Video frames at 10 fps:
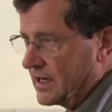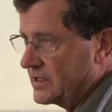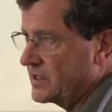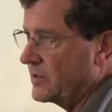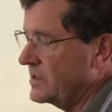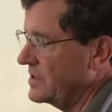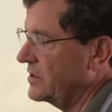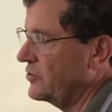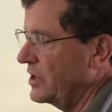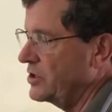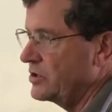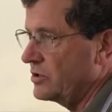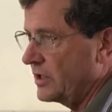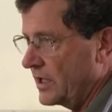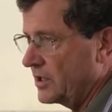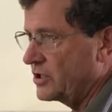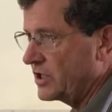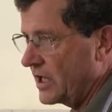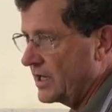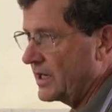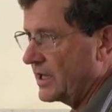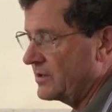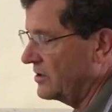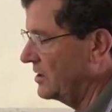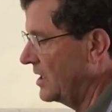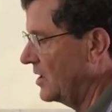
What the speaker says: So this is a traditional English cane handle,